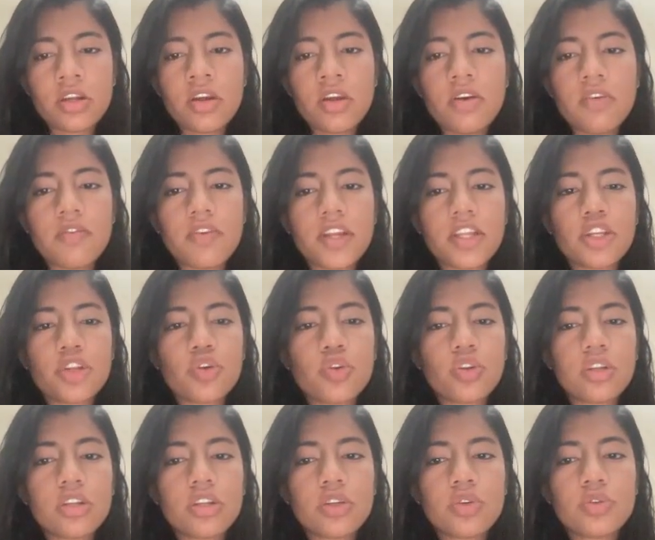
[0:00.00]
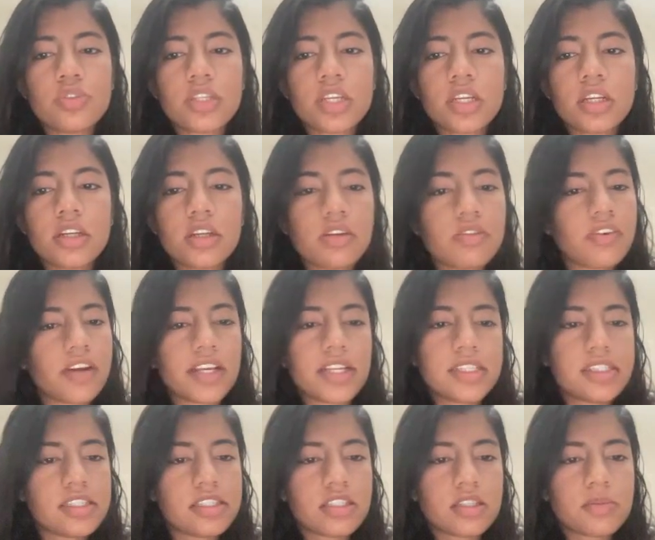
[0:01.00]
where you are using file
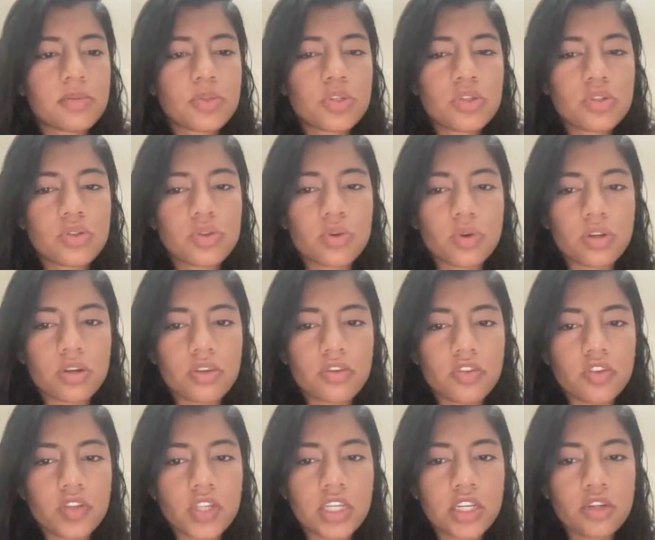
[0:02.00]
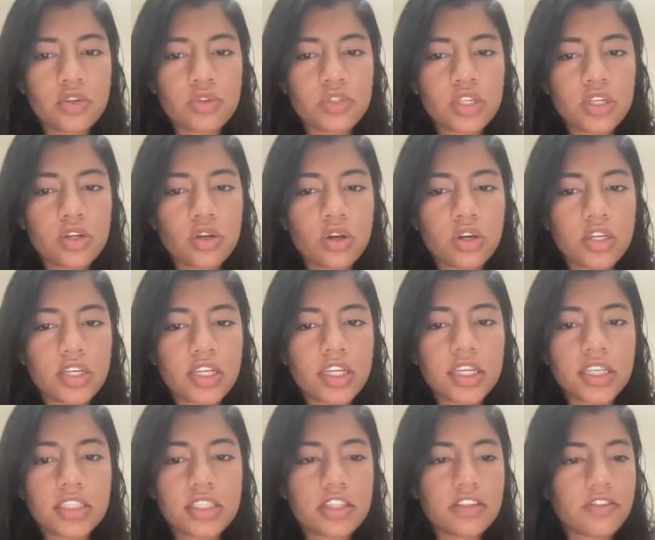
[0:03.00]
systems to store. You are using
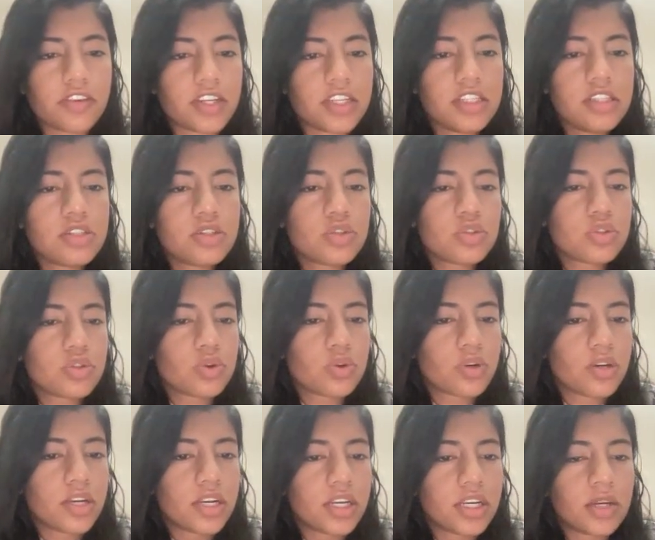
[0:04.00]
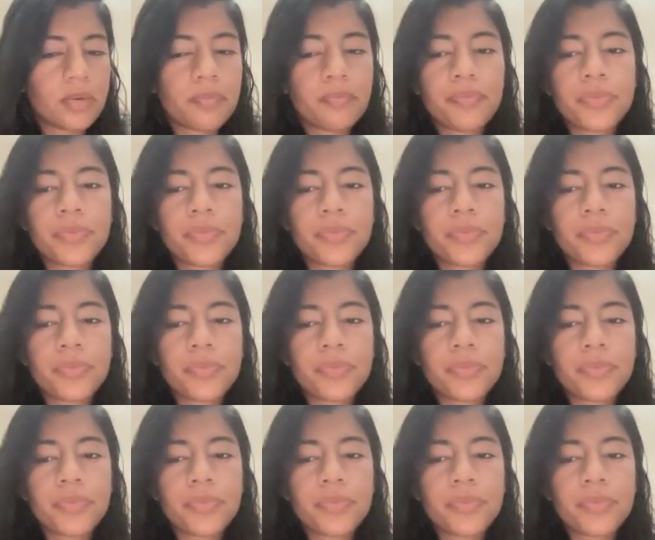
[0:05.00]
.txt files to store data.